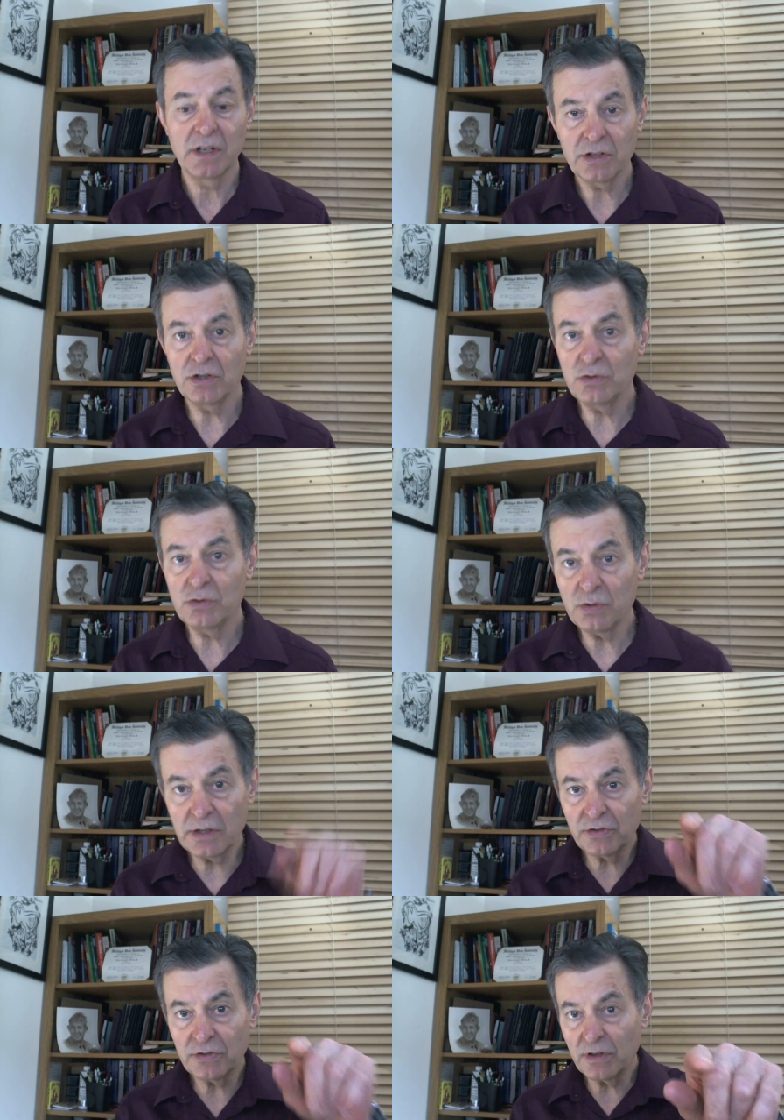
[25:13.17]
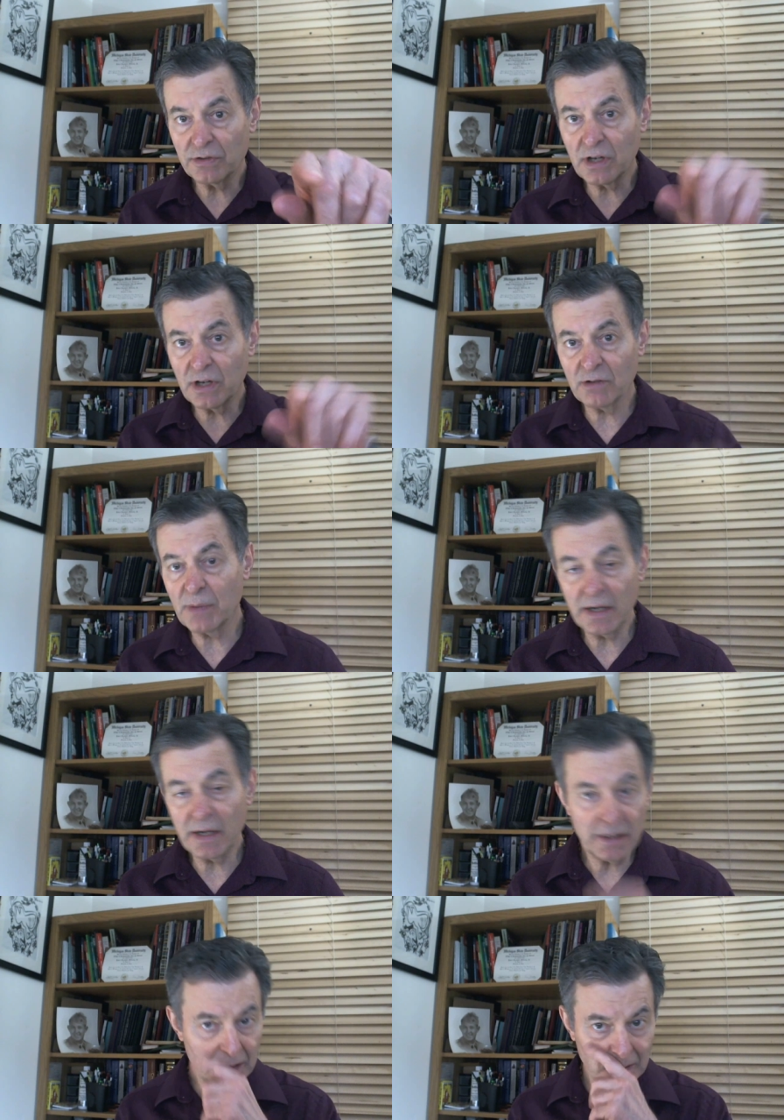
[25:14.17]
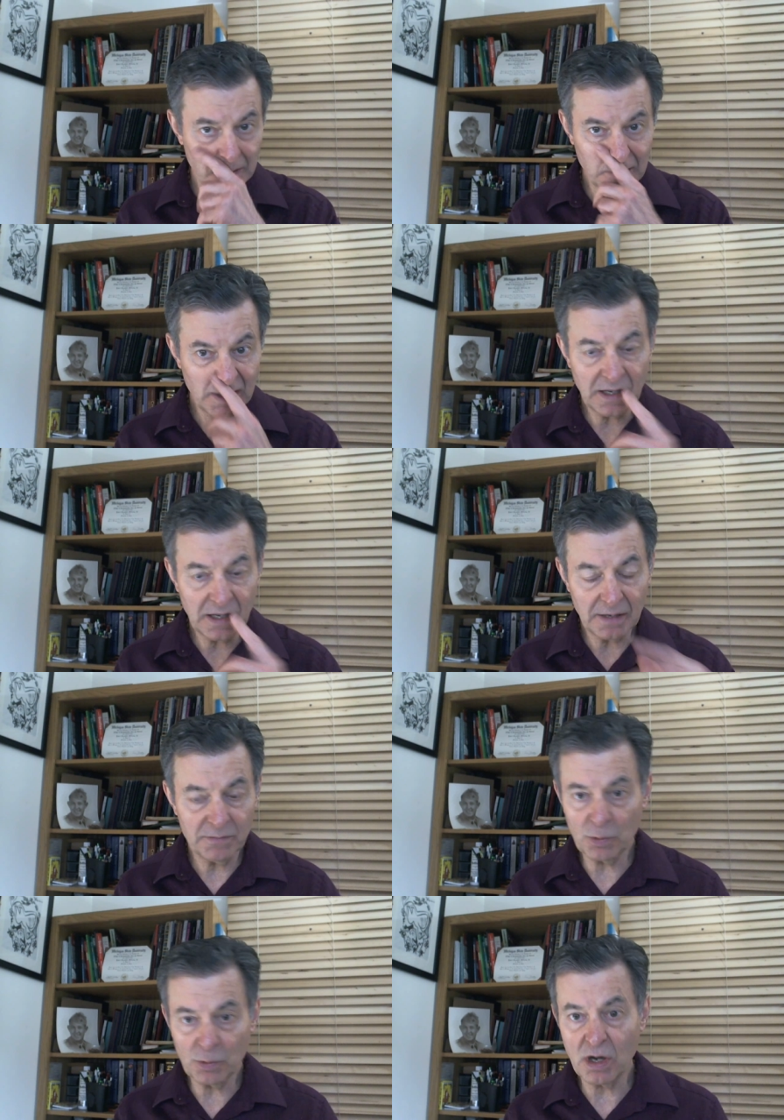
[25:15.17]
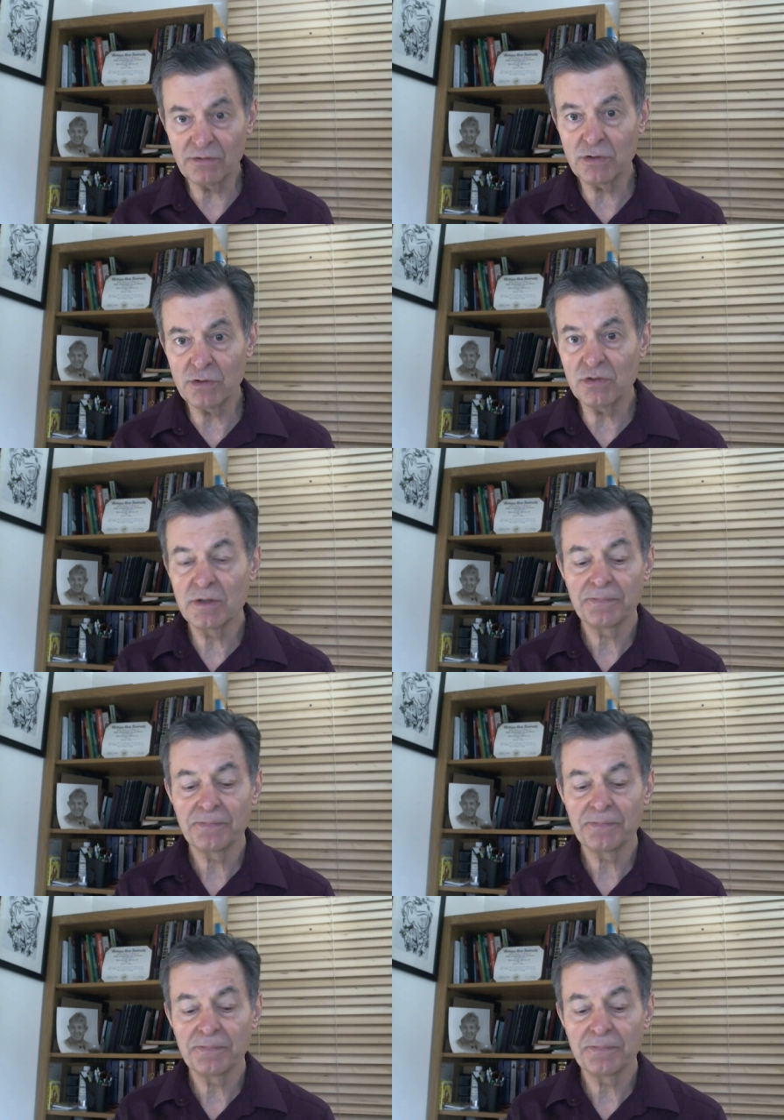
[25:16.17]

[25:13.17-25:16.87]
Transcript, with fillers: You do this to yourself by eating the wrong foods,